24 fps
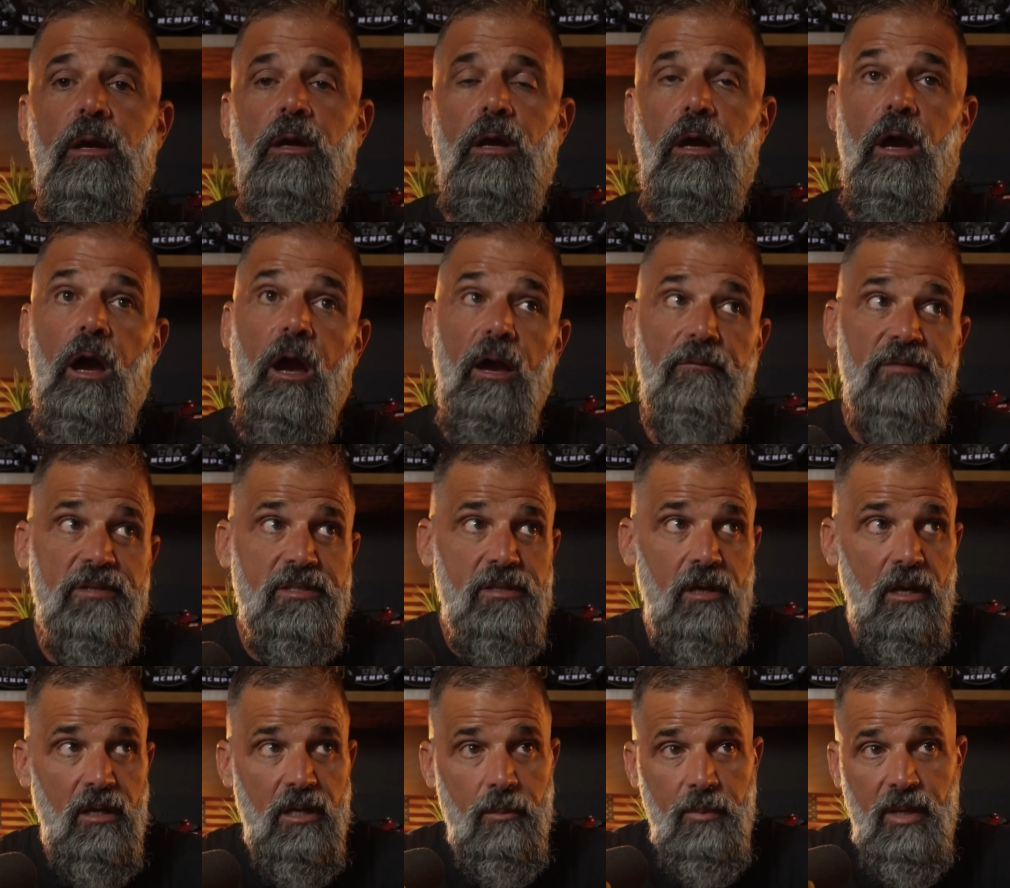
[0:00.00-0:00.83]
I often
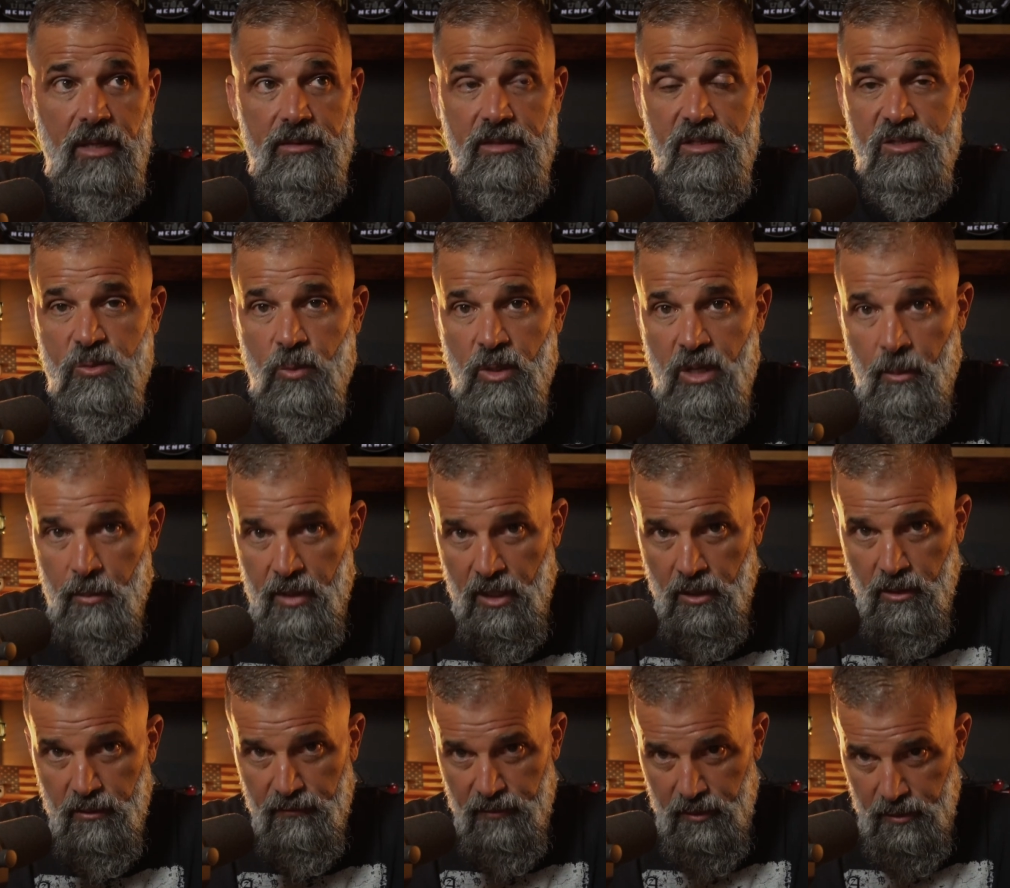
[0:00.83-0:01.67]
talk about this when I'm
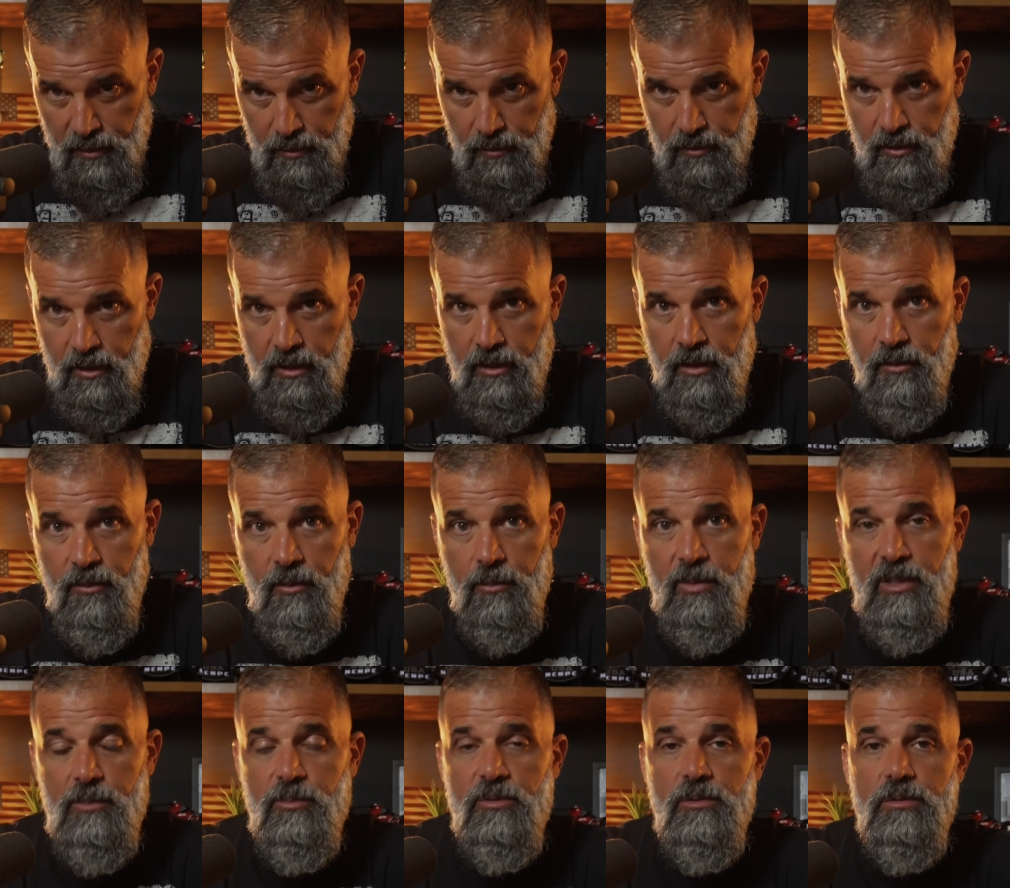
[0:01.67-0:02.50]
interviewed on other
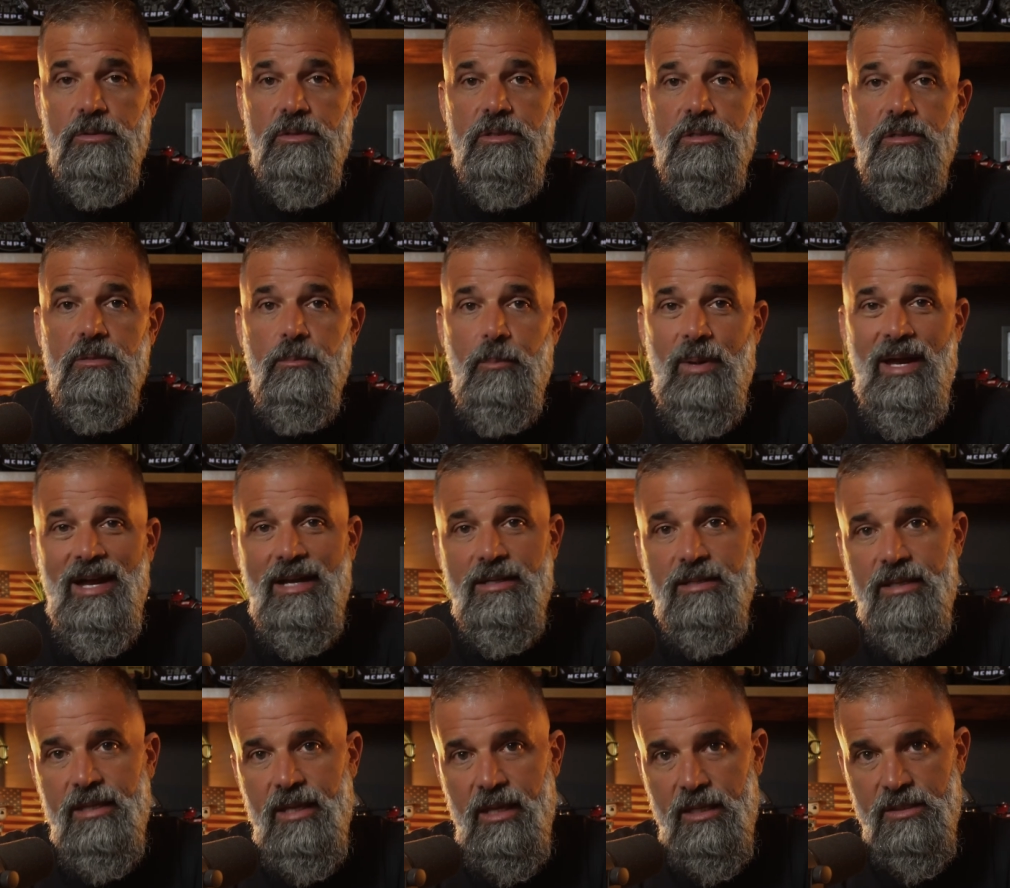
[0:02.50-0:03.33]
people's
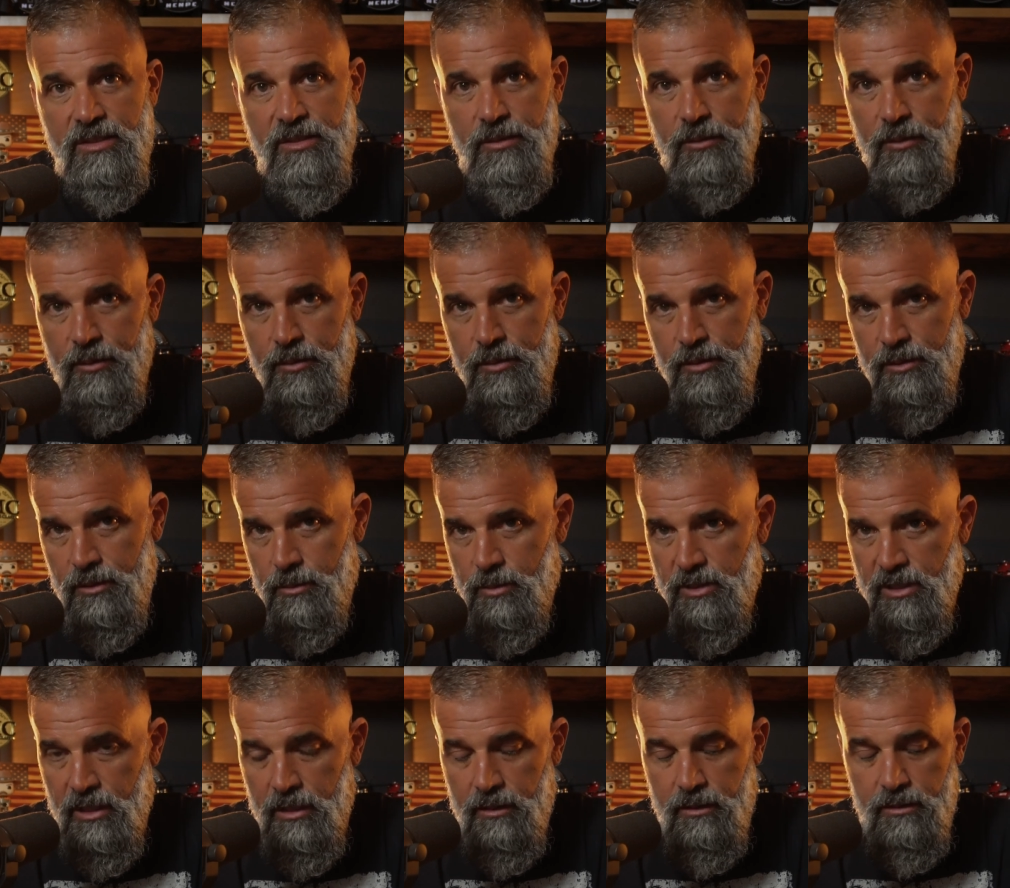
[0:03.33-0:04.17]
podcasts or YouTube
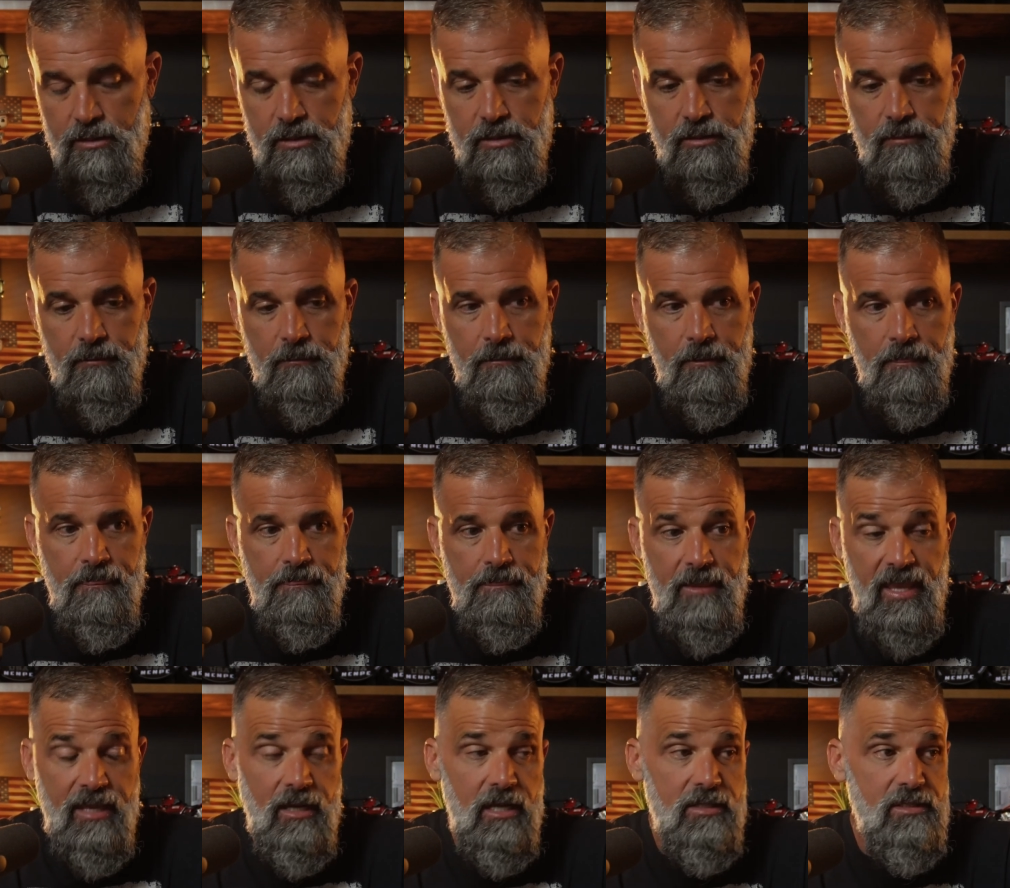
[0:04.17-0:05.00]
channels,
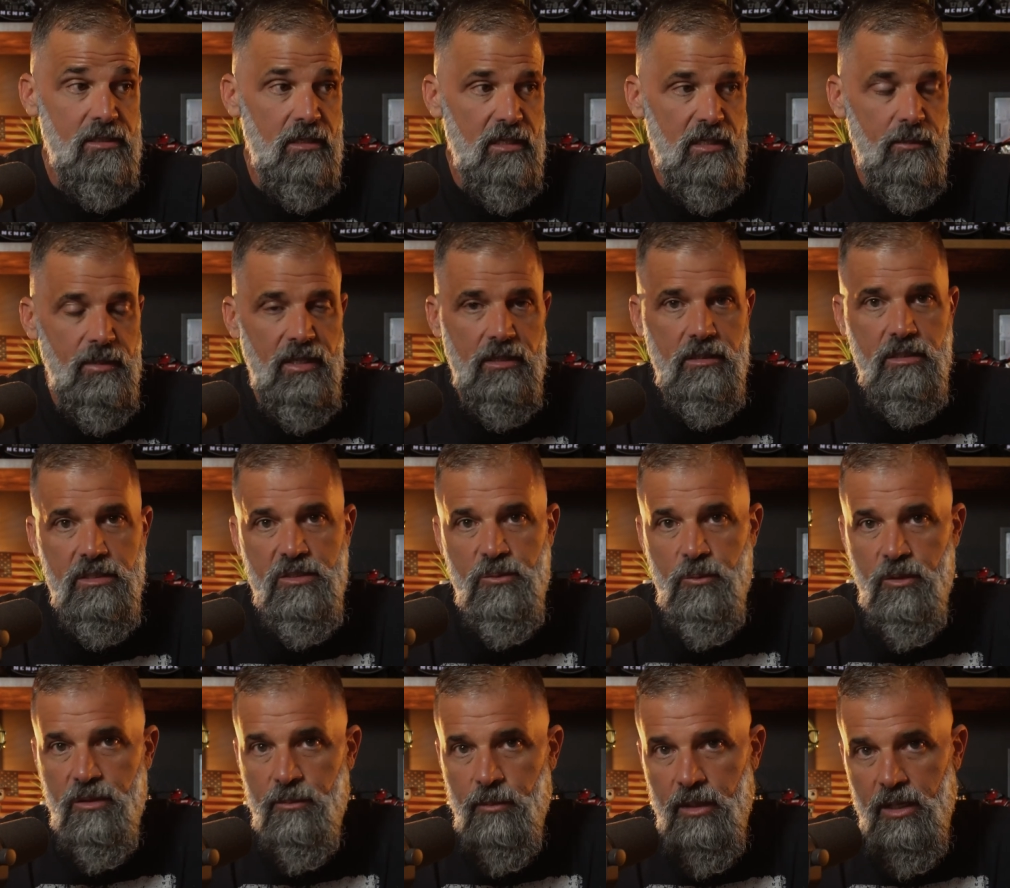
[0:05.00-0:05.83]
and I talk about this
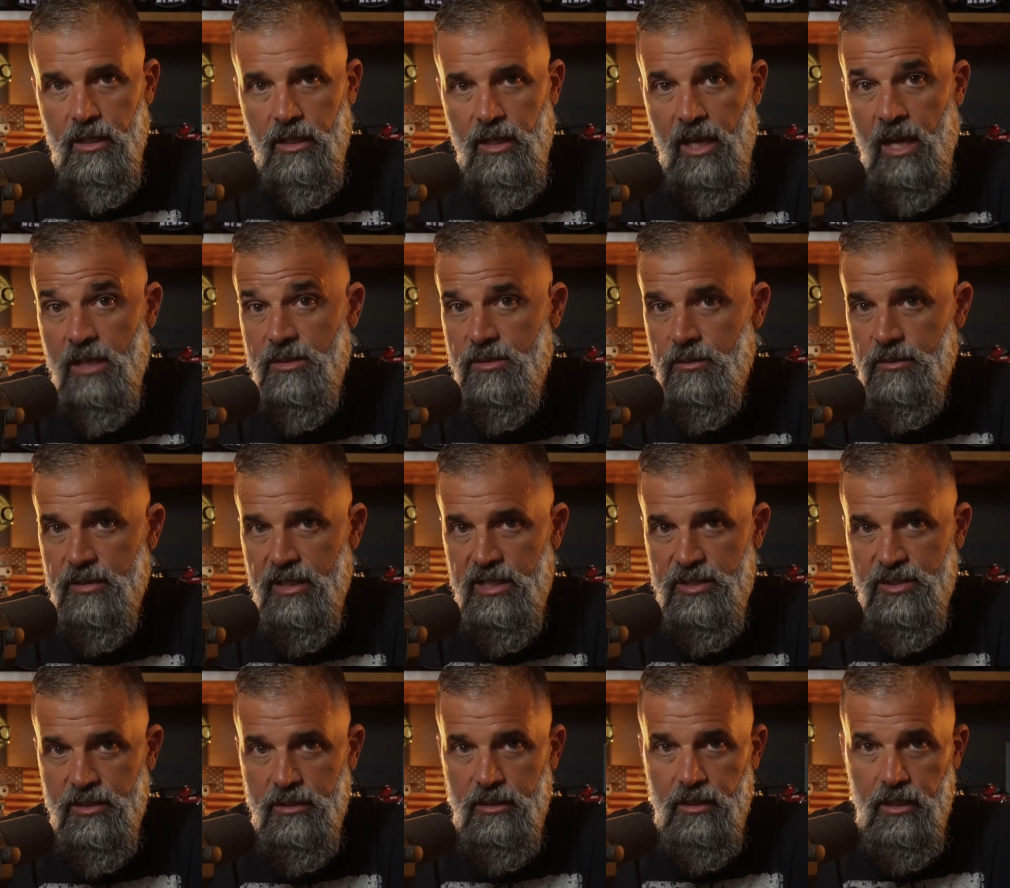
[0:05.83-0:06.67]
with my
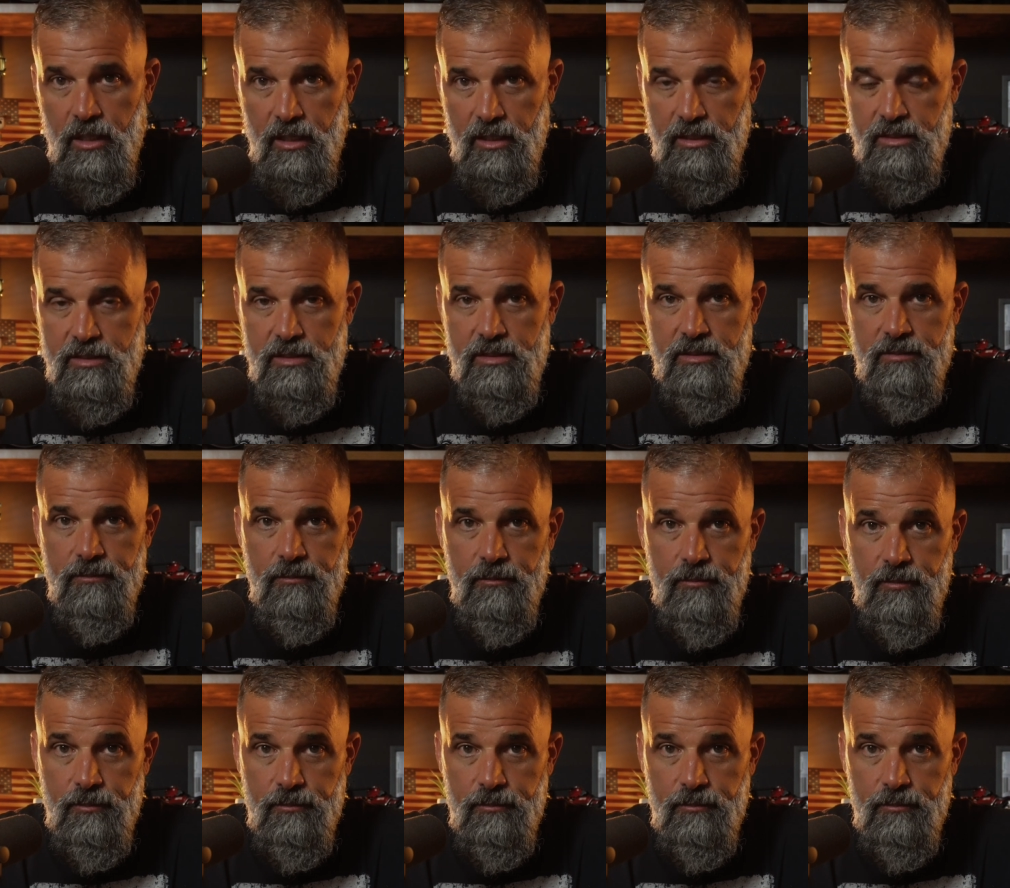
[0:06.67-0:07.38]
consultation clients.